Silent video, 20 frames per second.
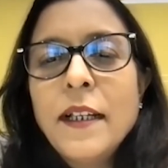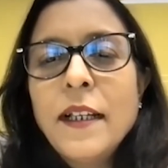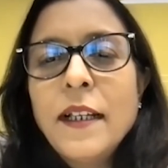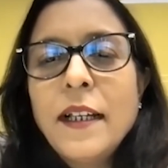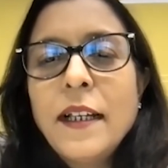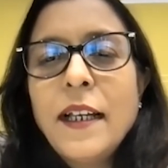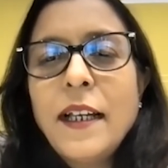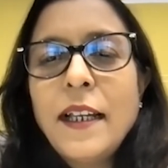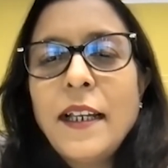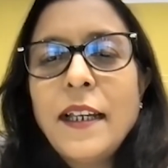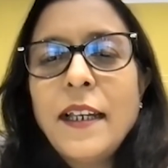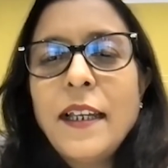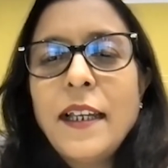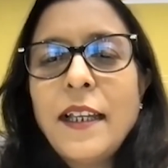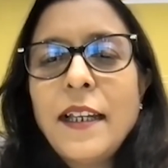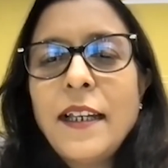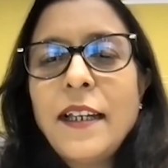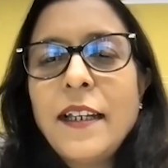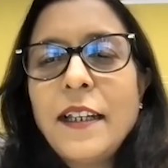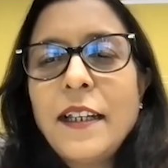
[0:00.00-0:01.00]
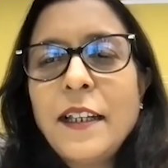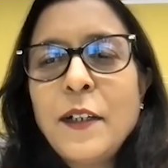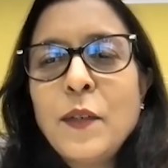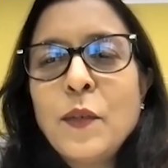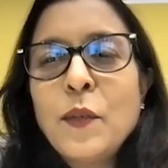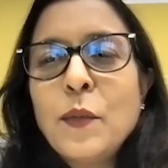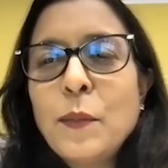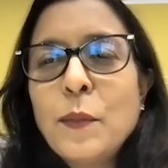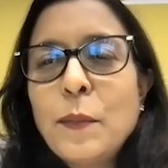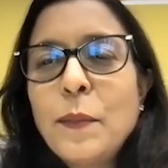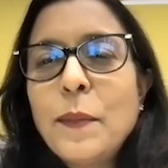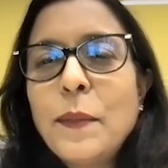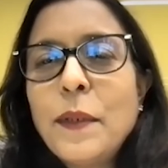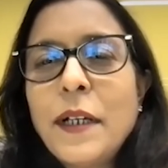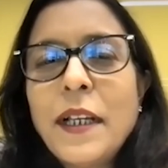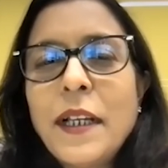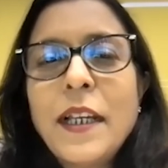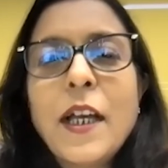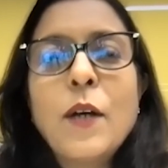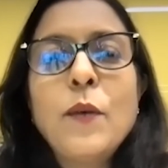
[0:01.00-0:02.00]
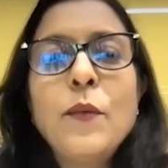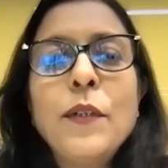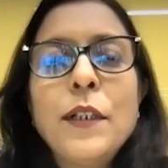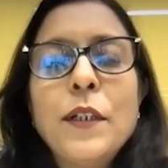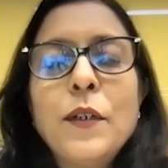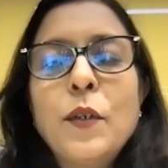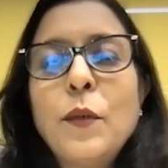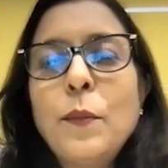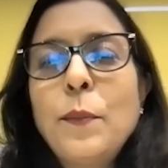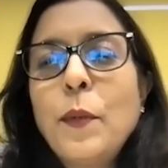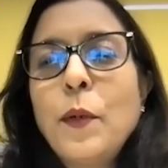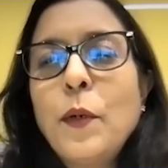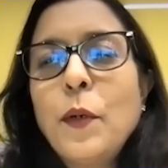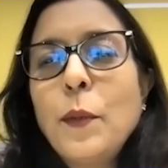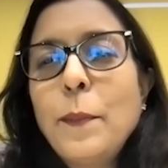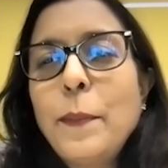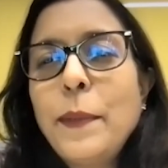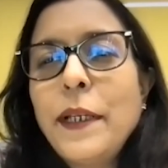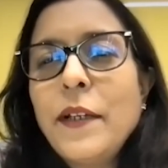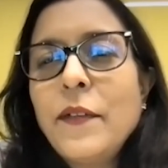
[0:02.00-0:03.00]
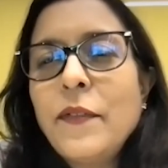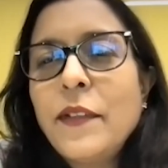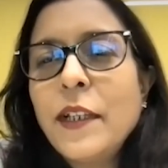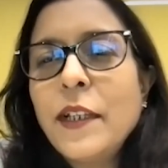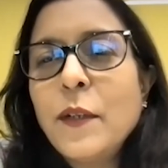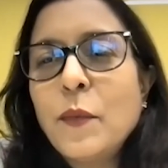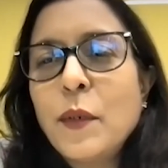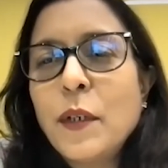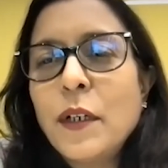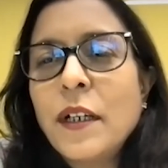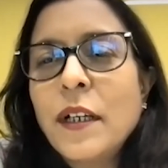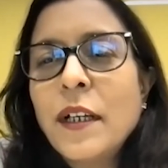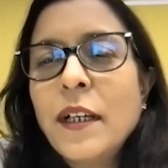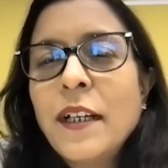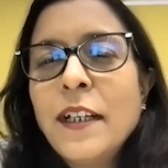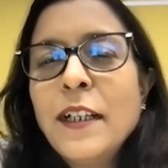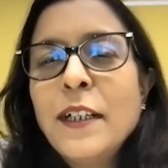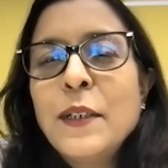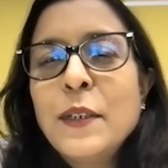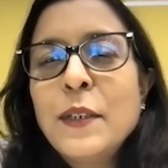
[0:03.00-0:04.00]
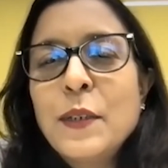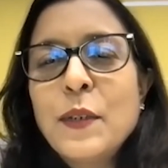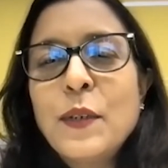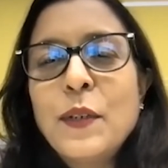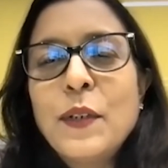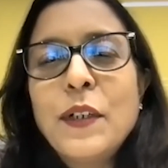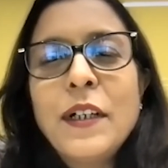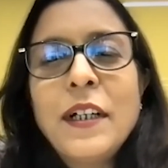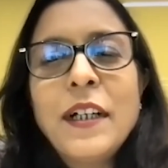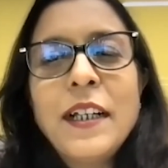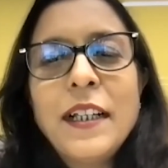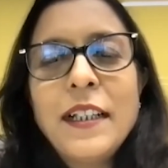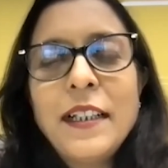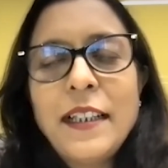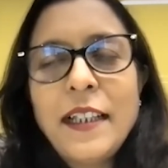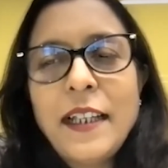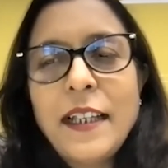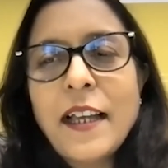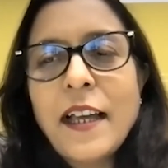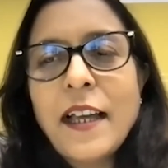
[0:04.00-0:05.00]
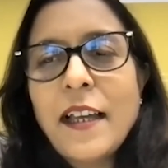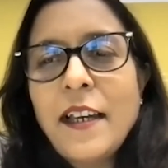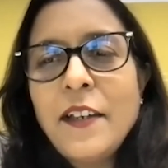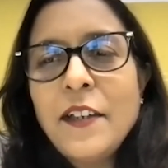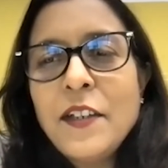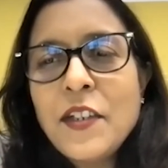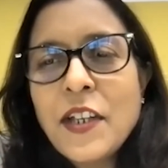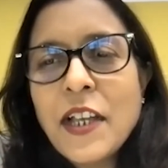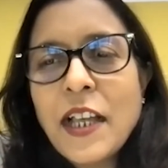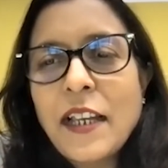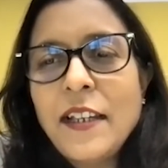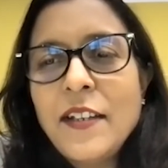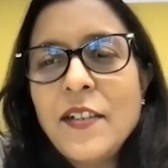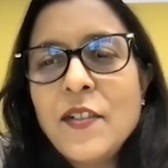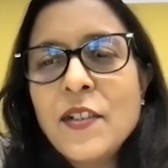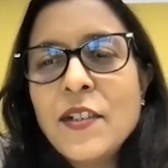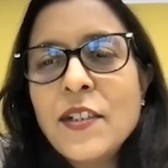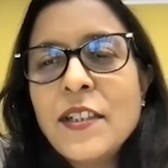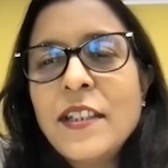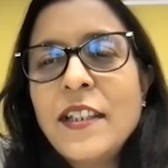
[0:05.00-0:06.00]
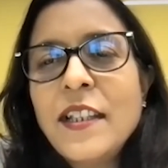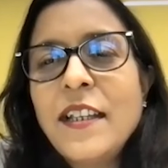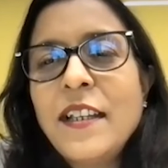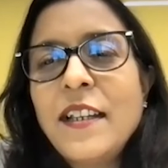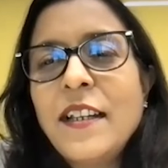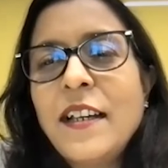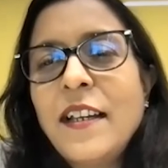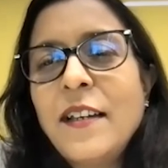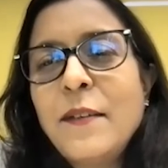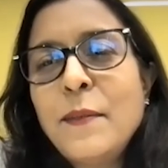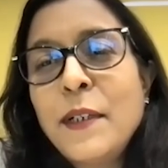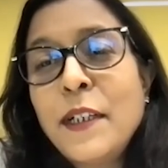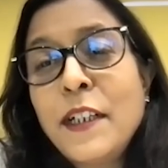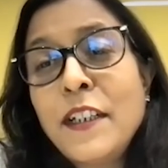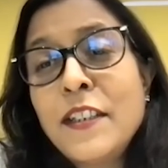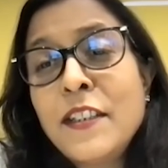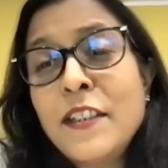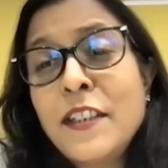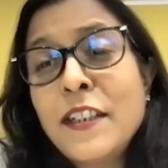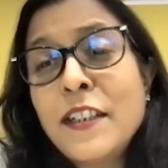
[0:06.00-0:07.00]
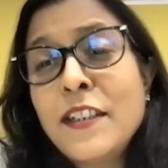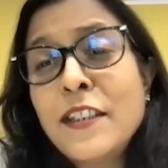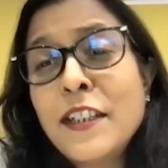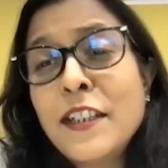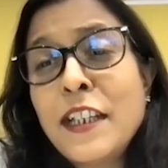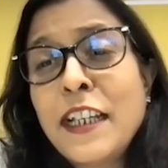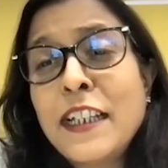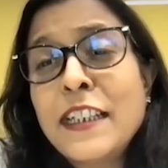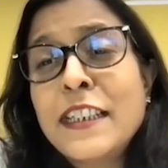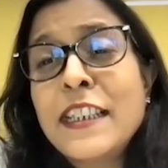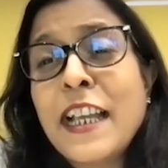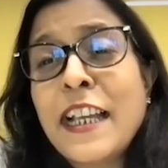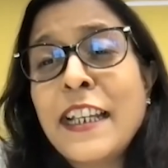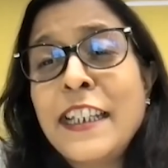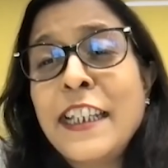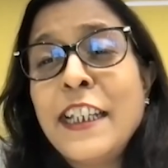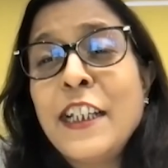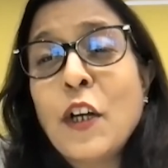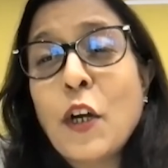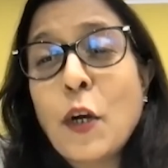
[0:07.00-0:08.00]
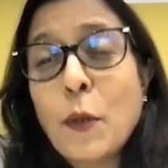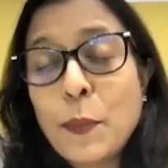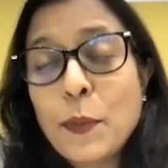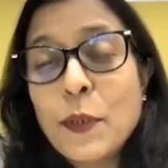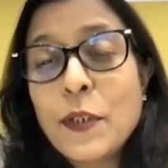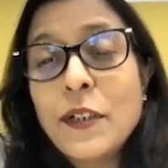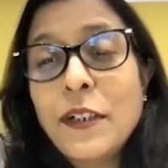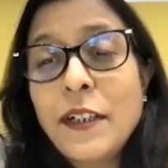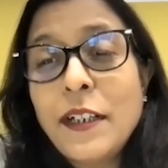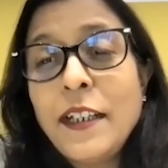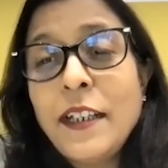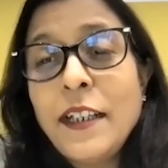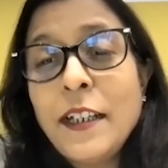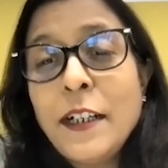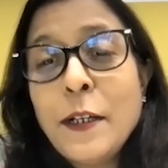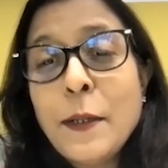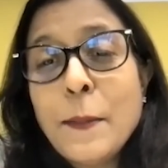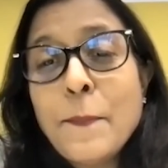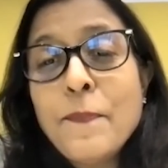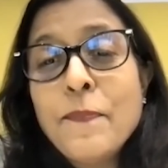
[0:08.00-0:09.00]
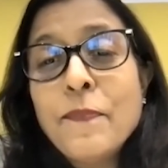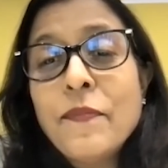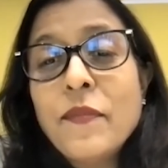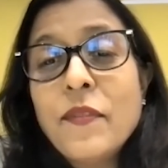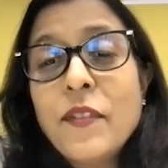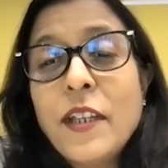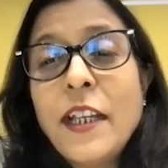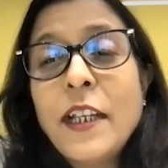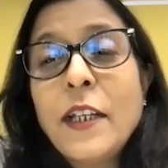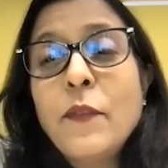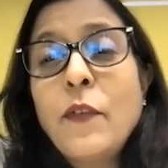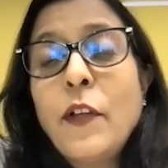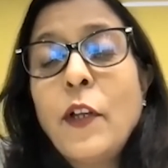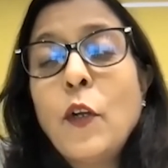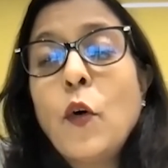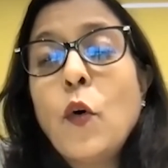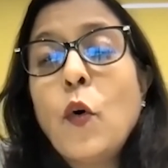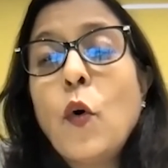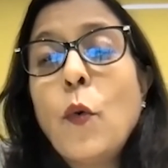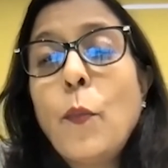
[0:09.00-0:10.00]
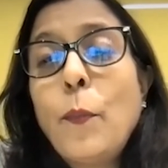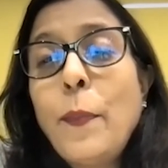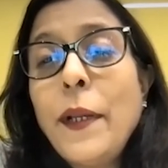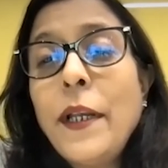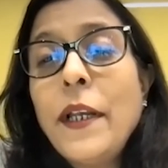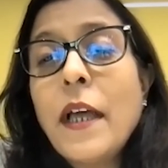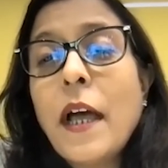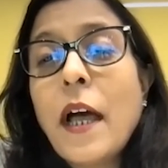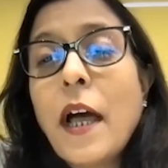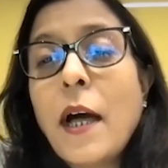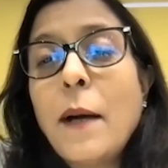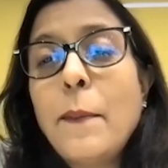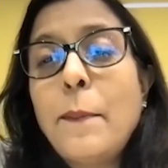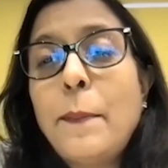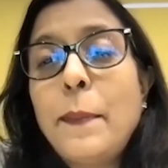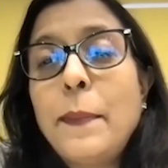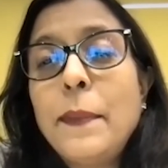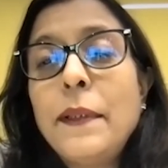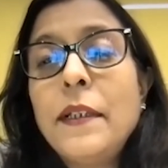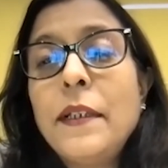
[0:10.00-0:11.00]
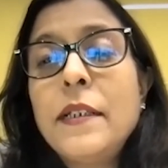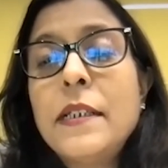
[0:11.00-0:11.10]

and how will the whole PF thing work? So there are challenges, but it's an exciting opportunity. It will open up the